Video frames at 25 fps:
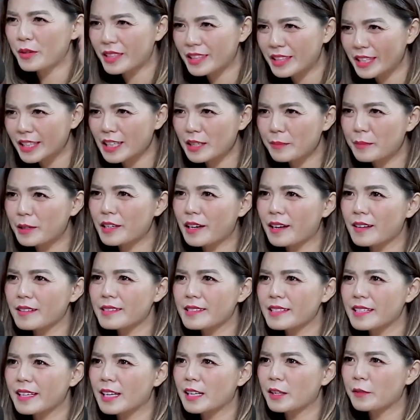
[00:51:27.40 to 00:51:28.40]
we think about
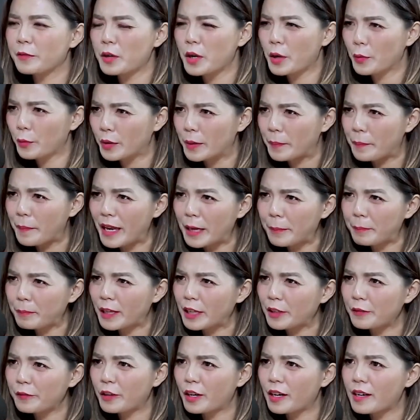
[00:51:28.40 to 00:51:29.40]
ourselves, we make
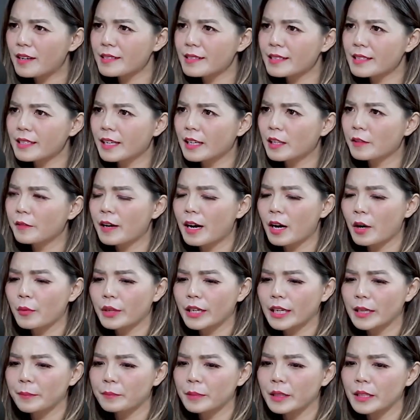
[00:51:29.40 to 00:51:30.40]
plan for ourselves, how we
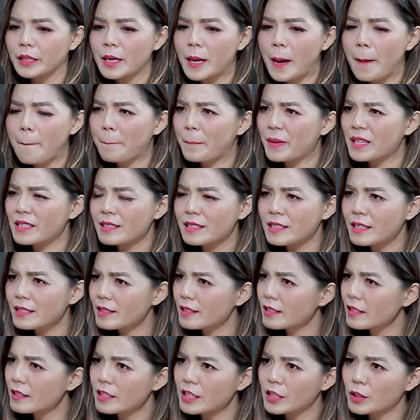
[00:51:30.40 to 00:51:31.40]
can be
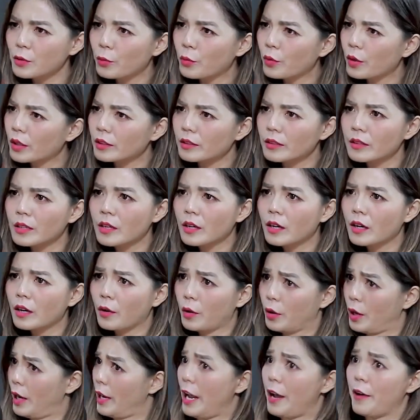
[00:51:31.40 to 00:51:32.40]
persistent in
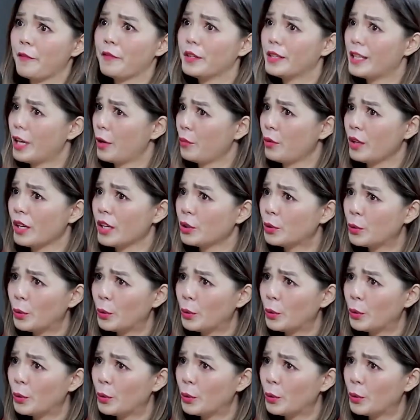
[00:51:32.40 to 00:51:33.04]
whatever that we are